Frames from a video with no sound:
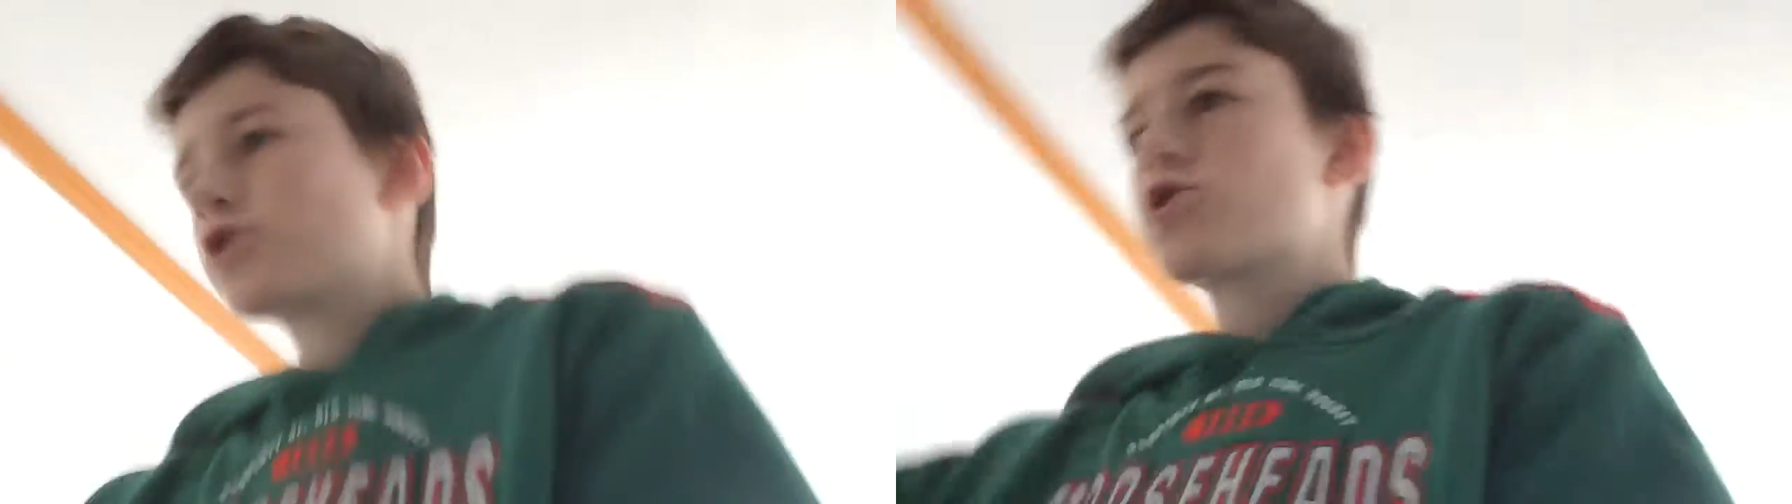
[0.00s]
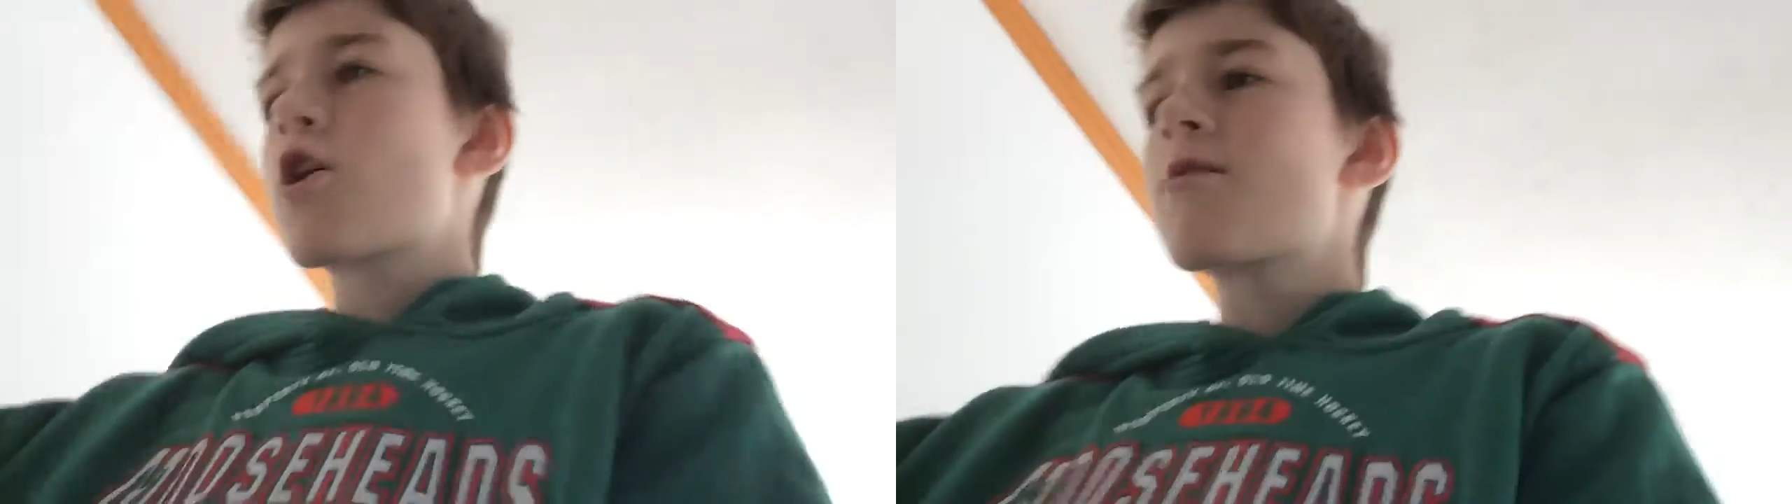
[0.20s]

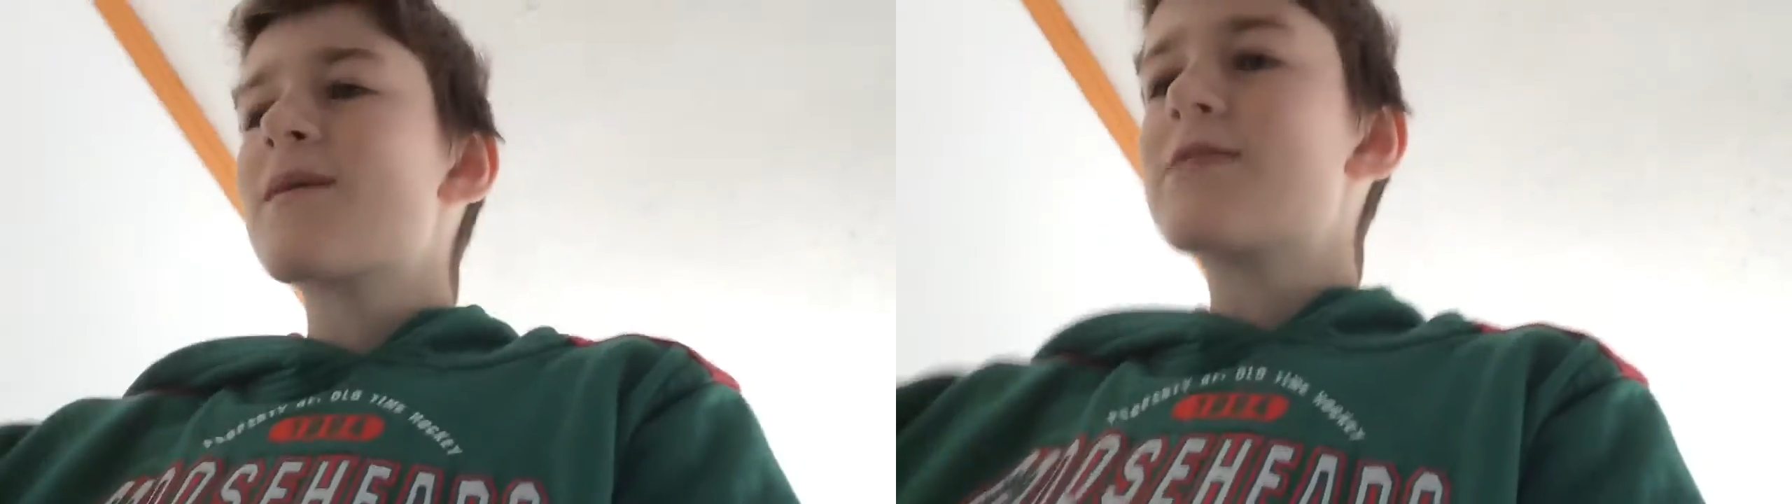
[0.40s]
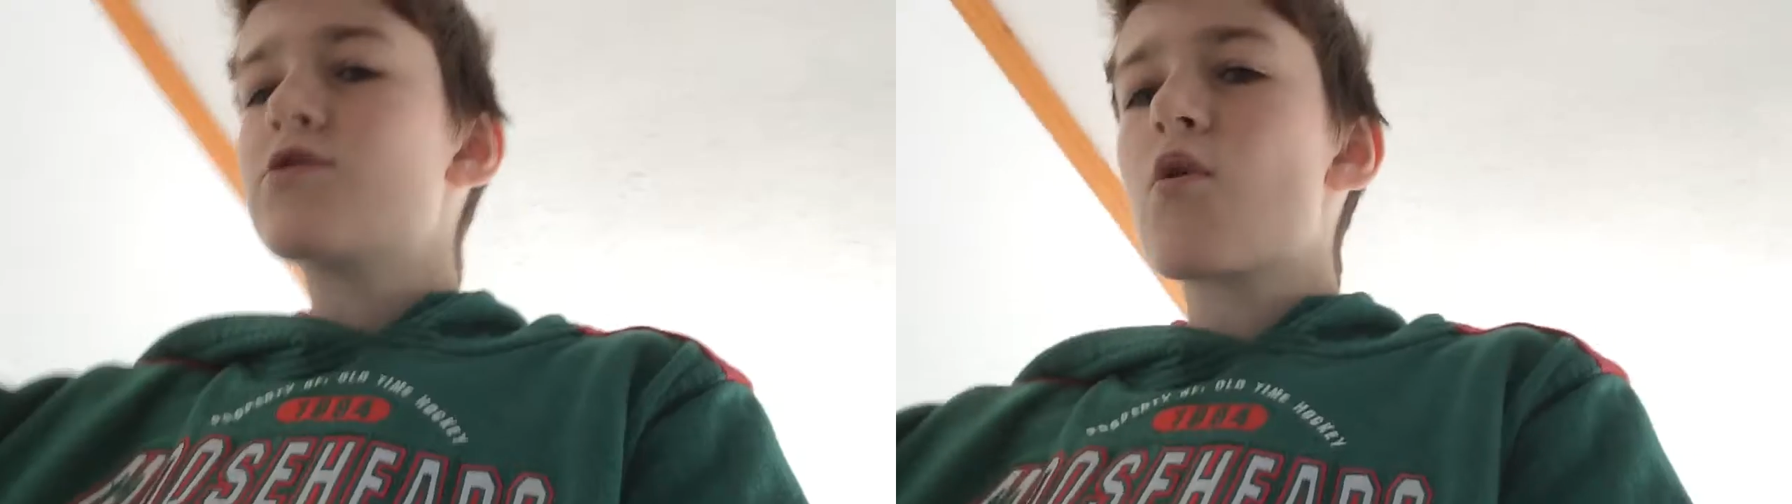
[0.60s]

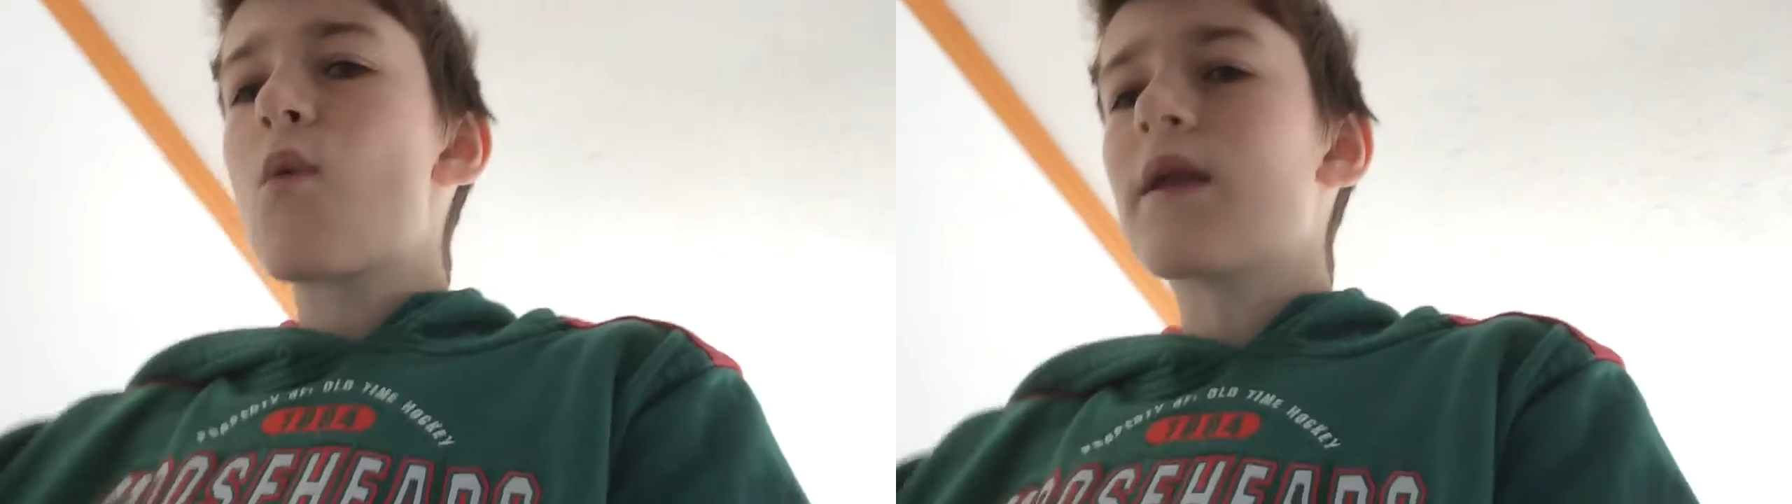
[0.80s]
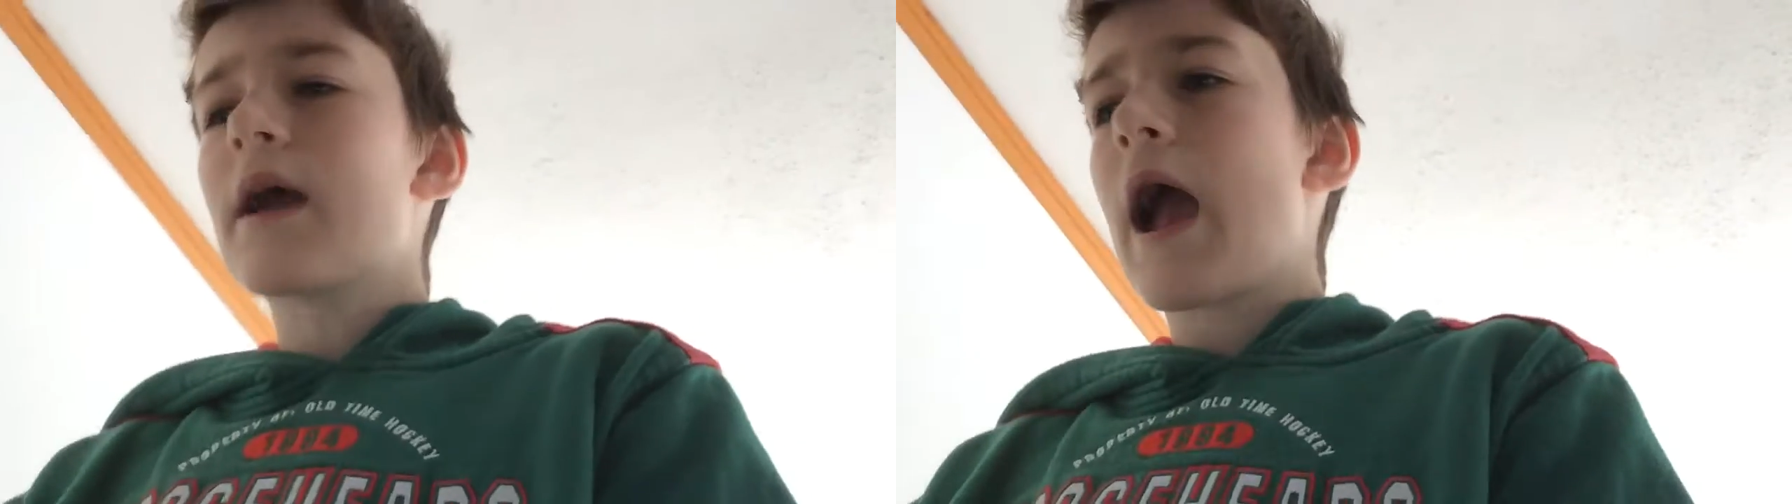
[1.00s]
Sherman, do you want to